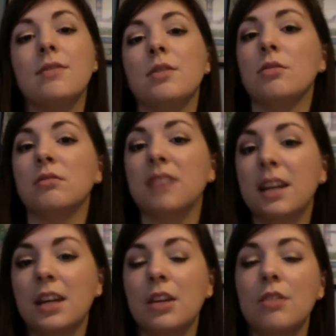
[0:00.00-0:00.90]
If you don't
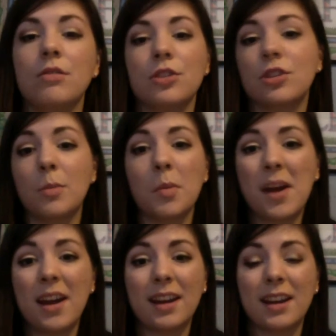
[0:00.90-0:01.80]
like it, you can just ship it
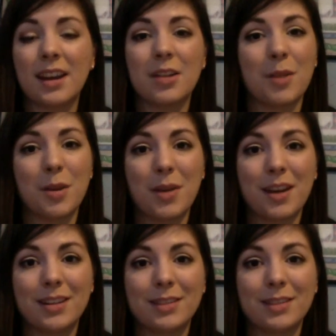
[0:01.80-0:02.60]
back and get your money back.